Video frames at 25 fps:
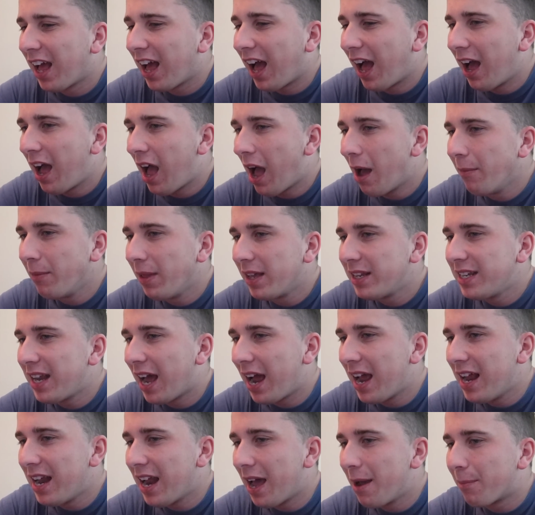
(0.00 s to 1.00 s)
I, am like
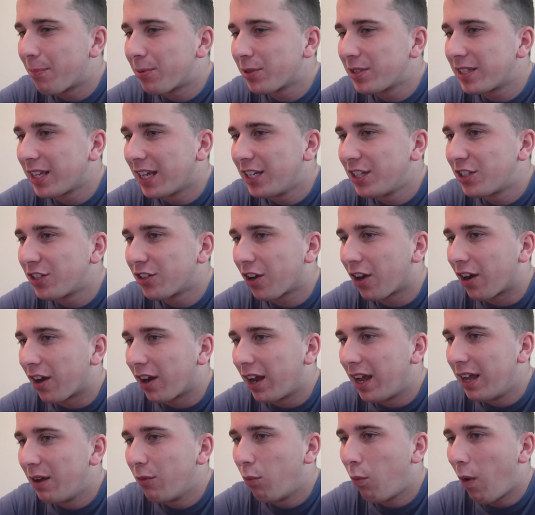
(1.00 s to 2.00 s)
99%
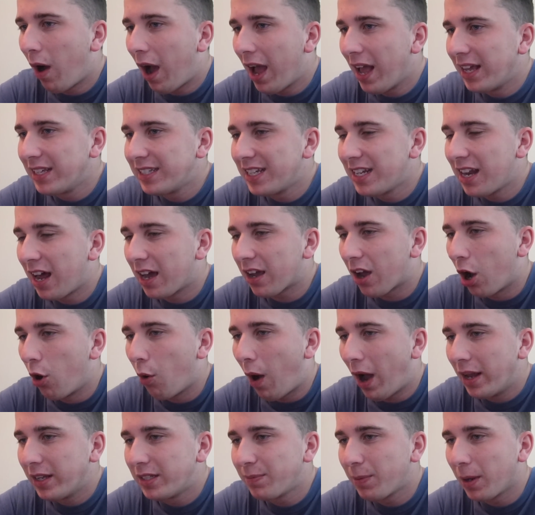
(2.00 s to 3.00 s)
sure. It, why is it not?
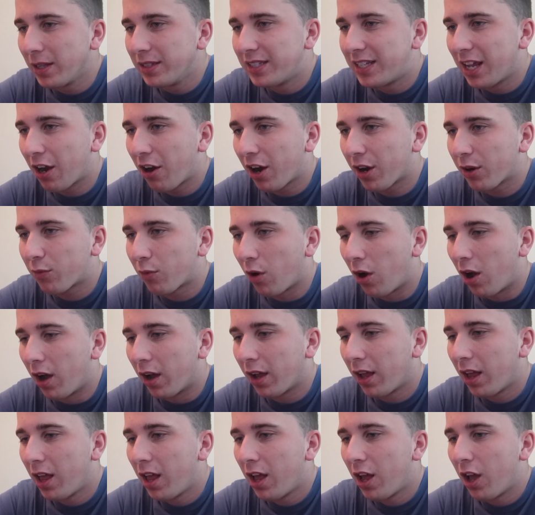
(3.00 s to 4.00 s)
Oh, I spelled Derek wrong.
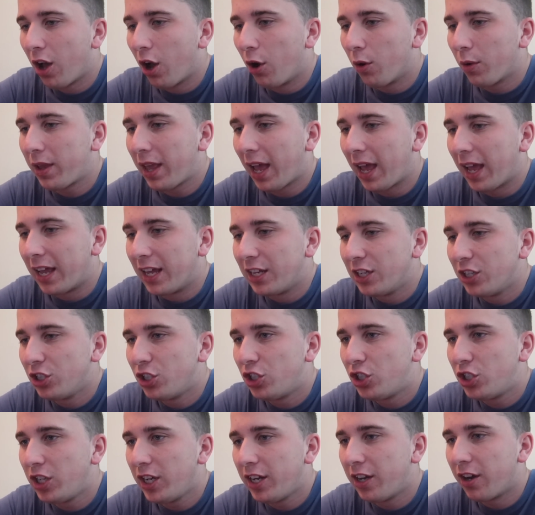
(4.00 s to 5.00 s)
Okay,
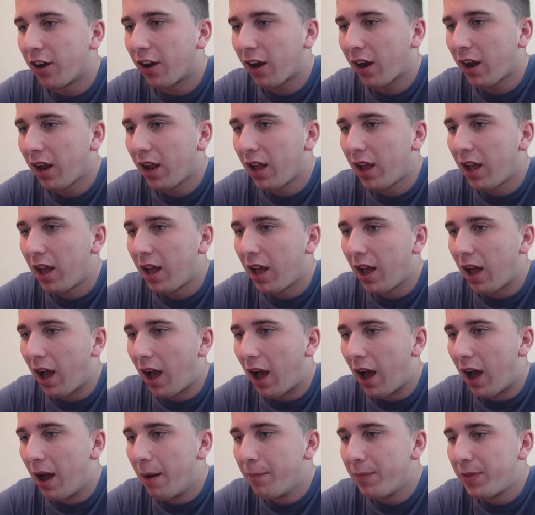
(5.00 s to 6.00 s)
Jeter.
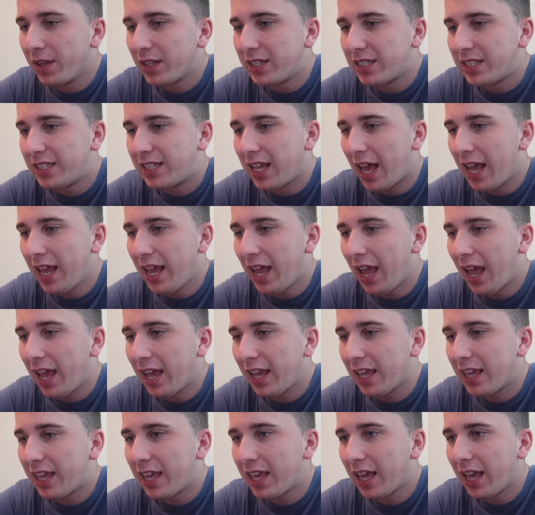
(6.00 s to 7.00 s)
Um, the Say
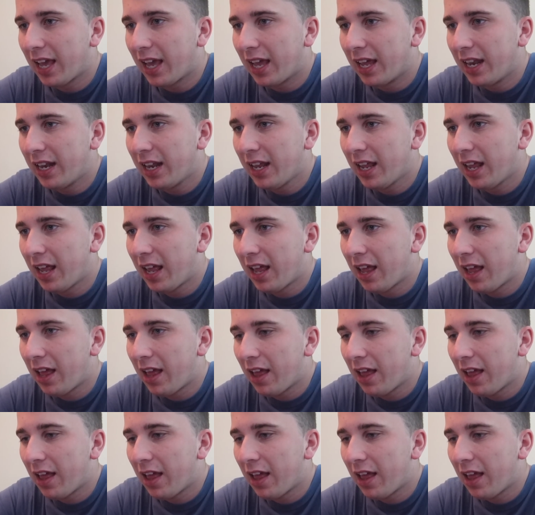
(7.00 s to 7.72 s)
Hey Kid.